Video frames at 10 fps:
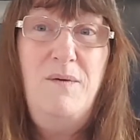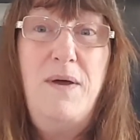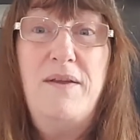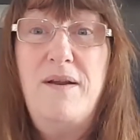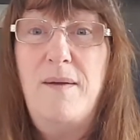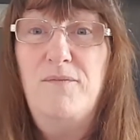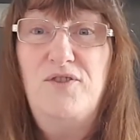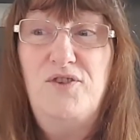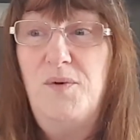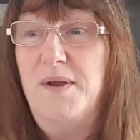whether I'm
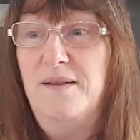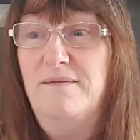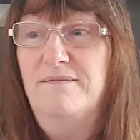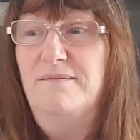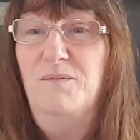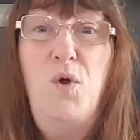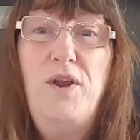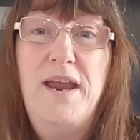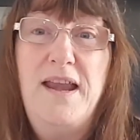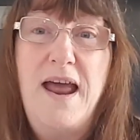doing
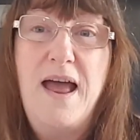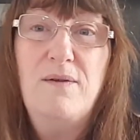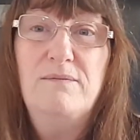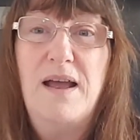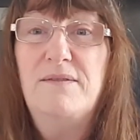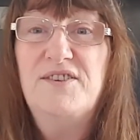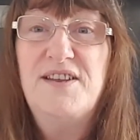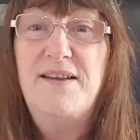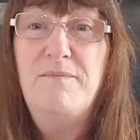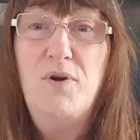working out, I'd
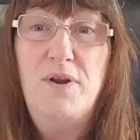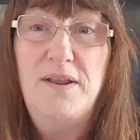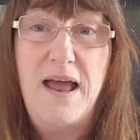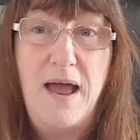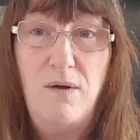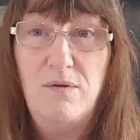save money in that.